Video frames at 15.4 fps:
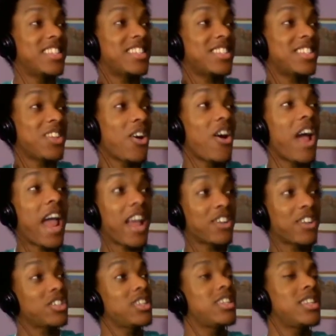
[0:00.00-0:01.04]
this is
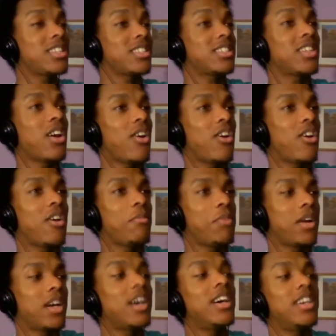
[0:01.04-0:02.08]
actually this is hard
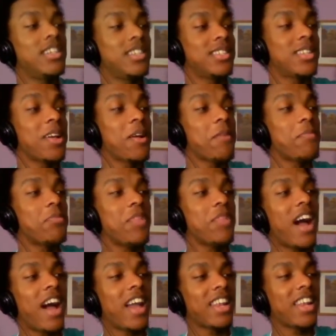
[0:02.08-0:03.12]
because yep.
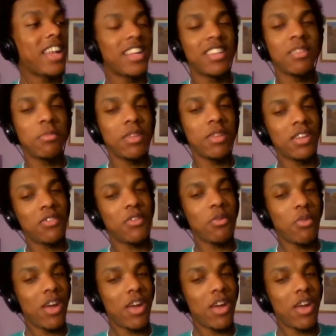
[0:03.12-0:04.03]
I like them different